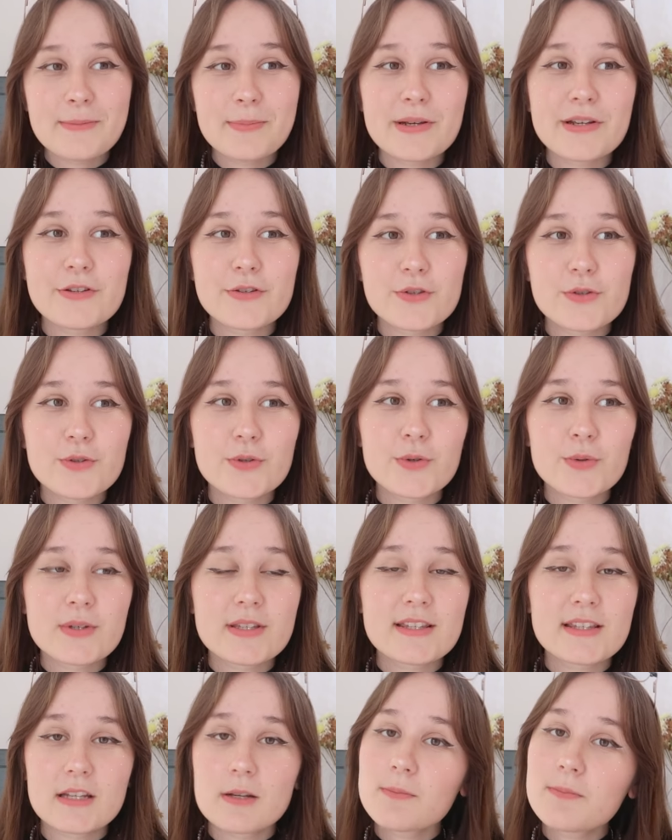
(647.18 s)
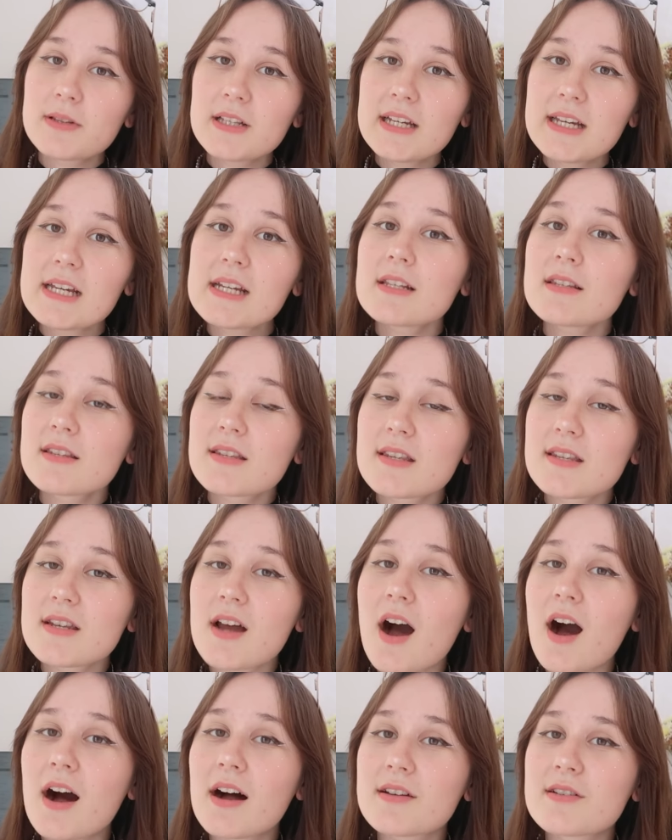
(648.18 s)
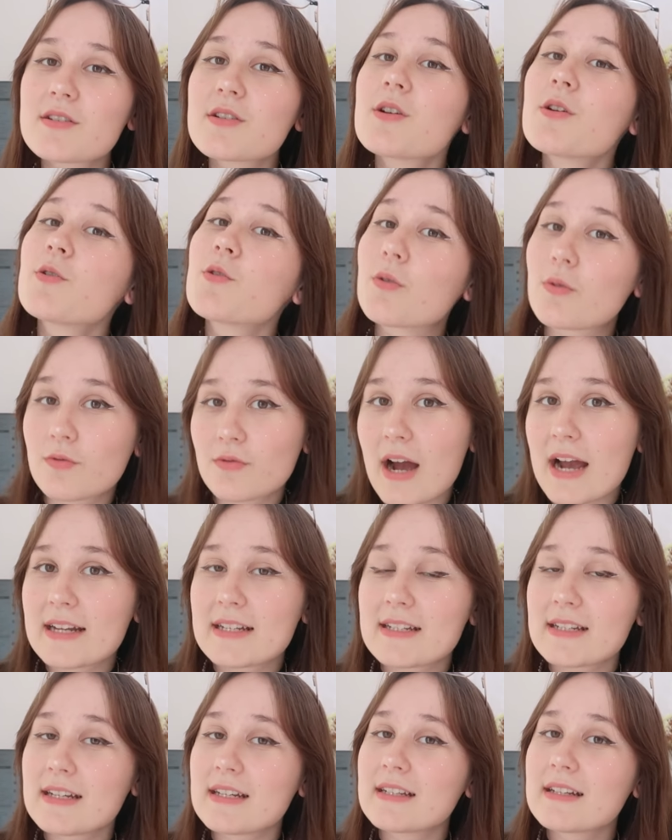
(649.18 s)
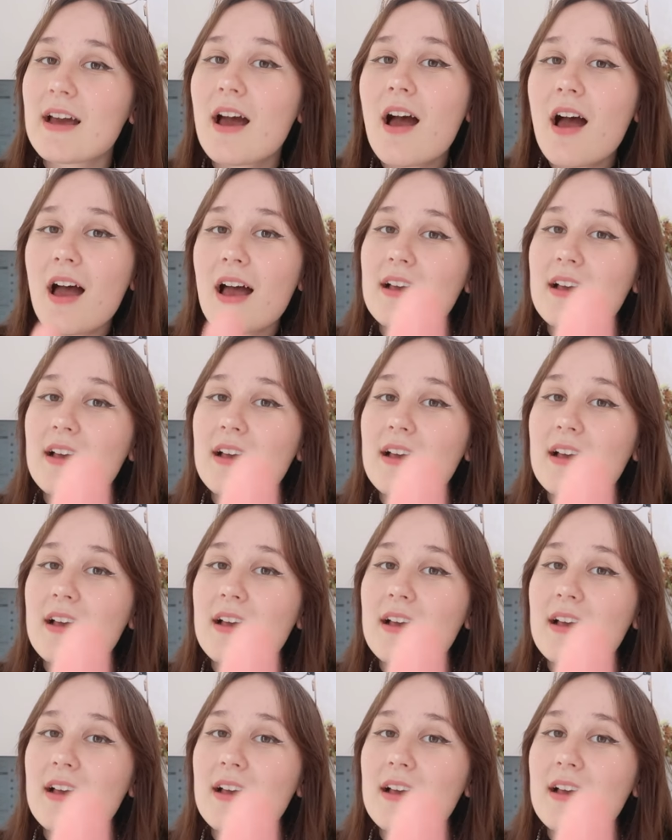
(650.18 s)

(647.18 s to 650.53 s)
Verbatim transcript: tip is to simply start writing.